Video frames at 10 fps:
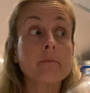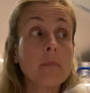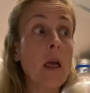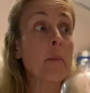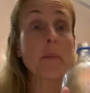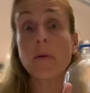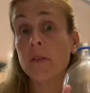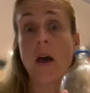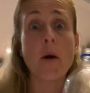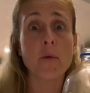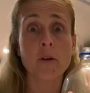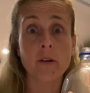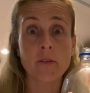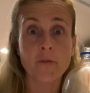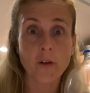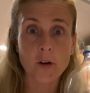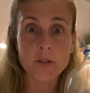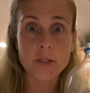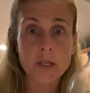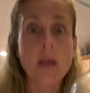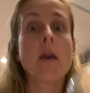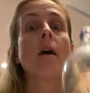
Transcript: I'm going to put the hot water in first,